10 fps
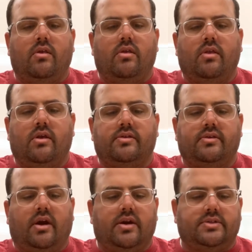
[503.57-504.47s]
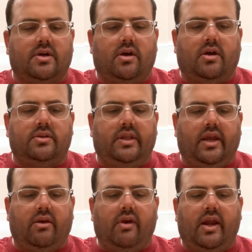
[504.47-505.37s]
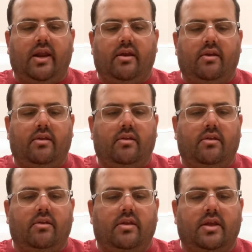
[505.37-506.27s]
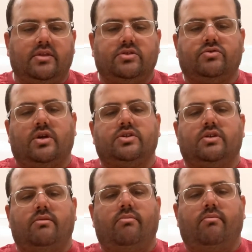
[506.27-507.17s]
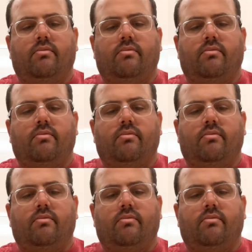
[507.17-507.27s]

The stars are all decorating the instruction